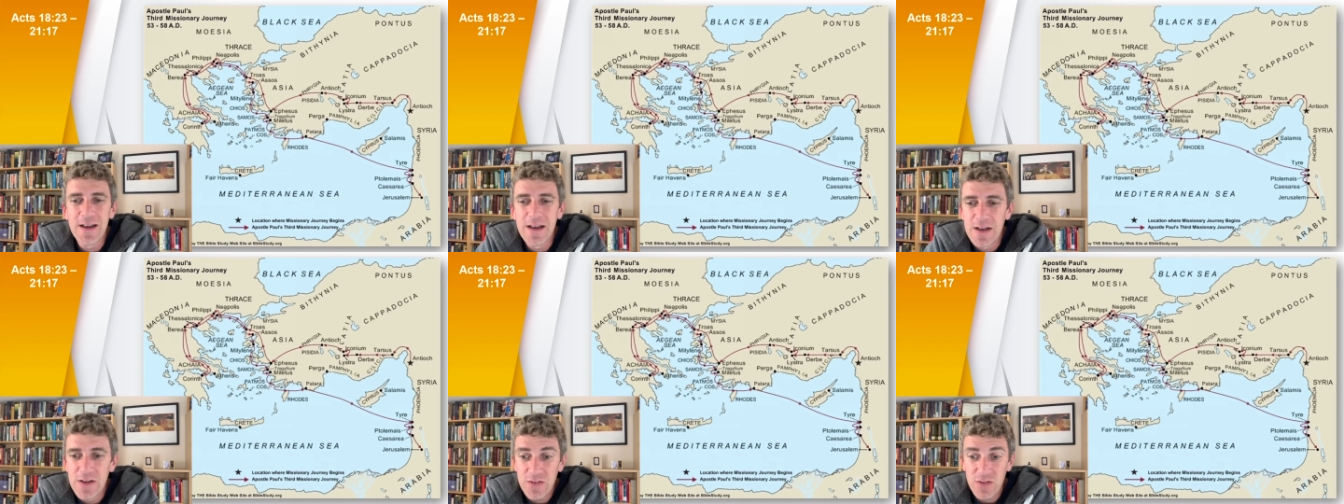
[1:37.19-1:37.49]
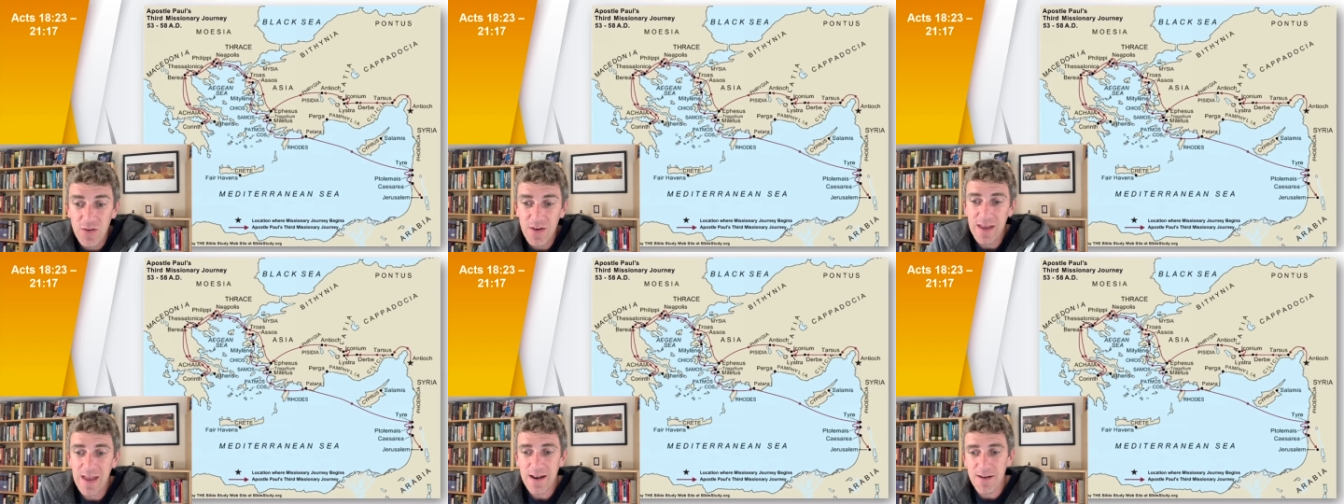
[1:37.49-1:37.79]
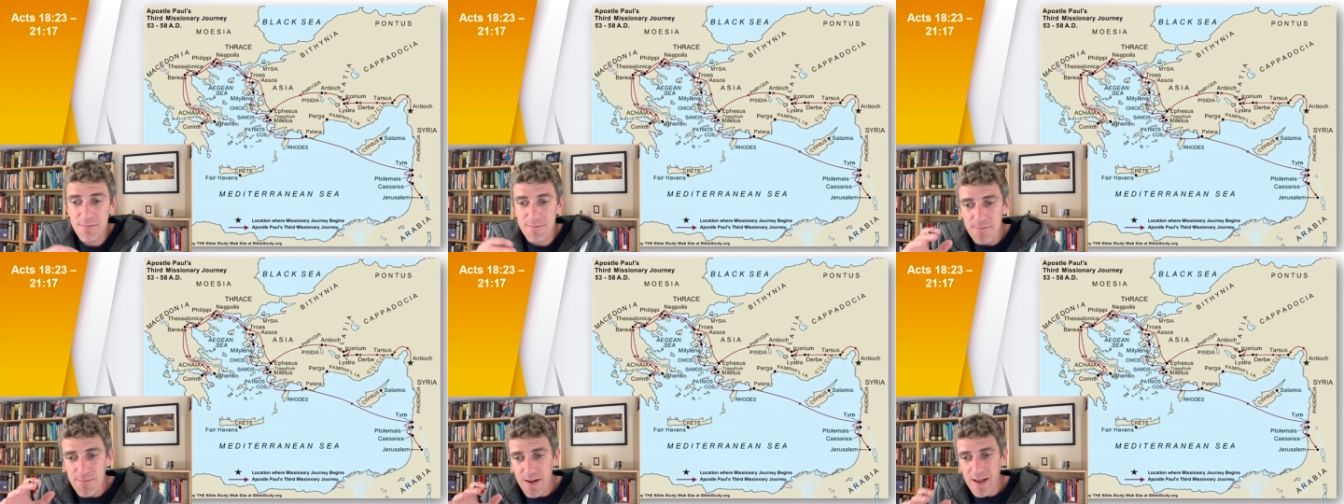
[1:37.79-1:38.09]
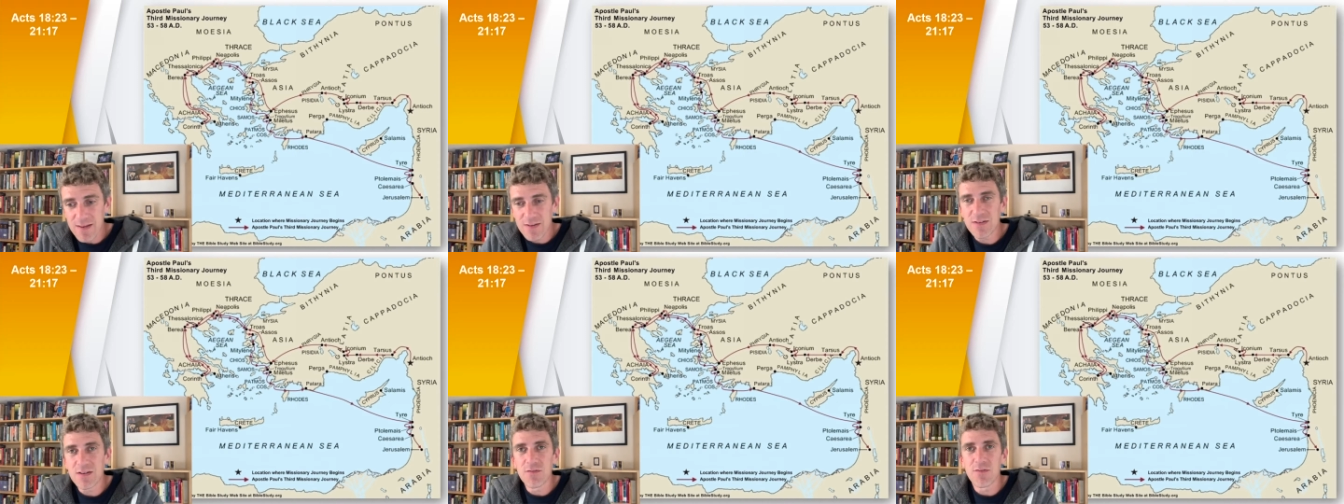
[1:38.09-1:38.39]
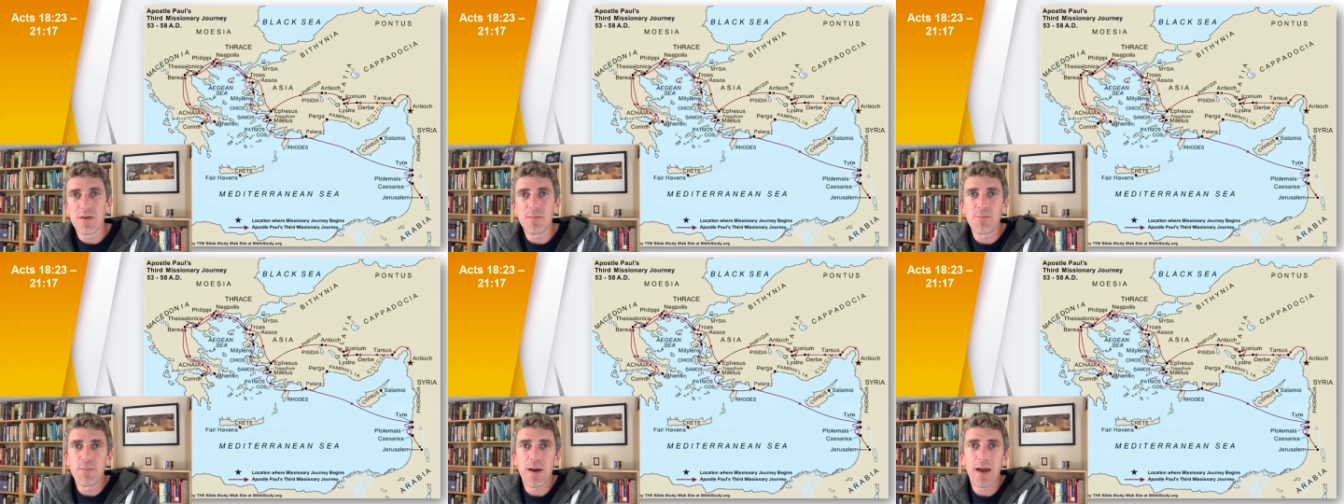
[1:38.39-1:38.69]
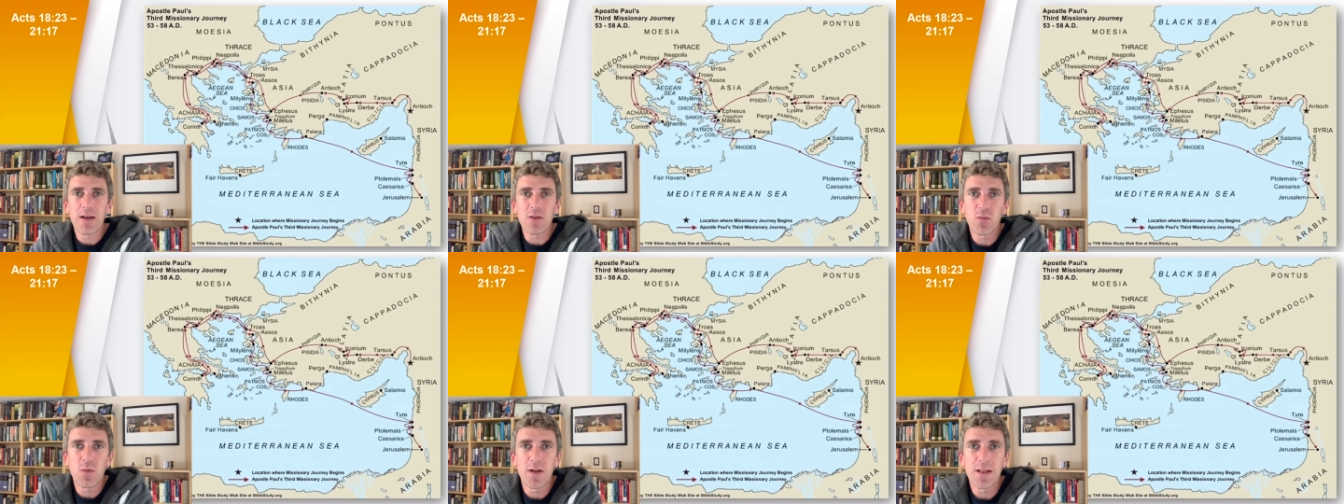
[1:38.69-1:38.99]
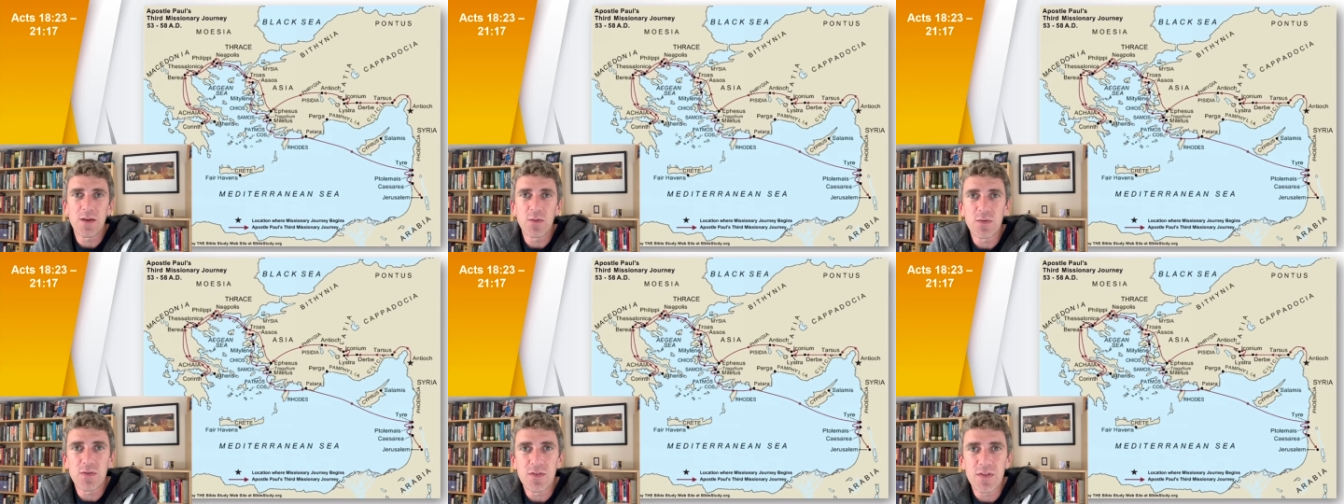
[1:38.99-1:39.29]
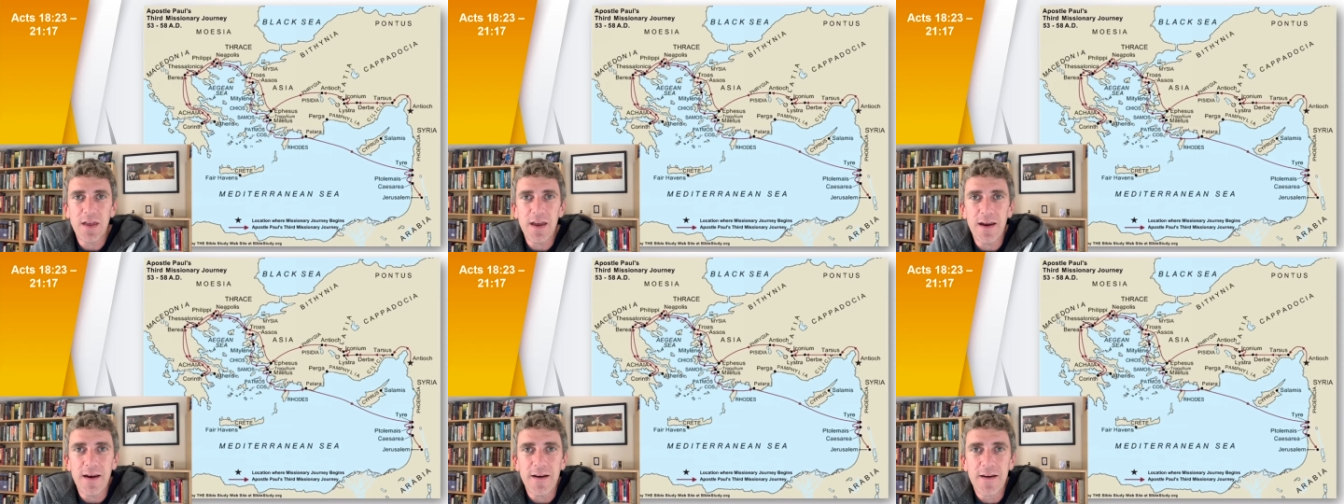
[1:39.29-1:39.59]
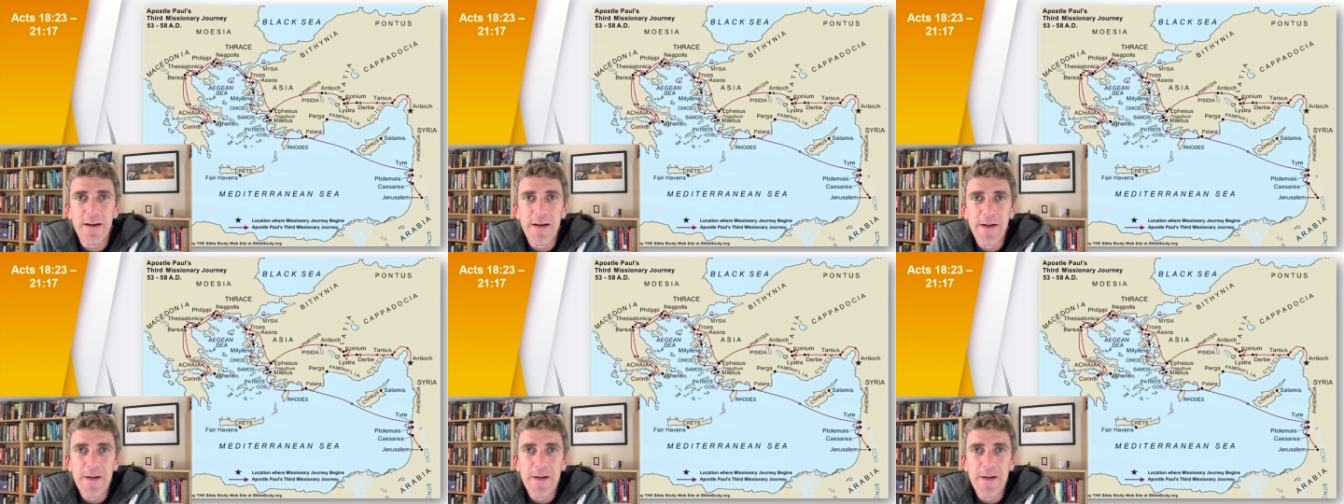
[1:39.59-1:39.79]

So he had a massive impact while he was there.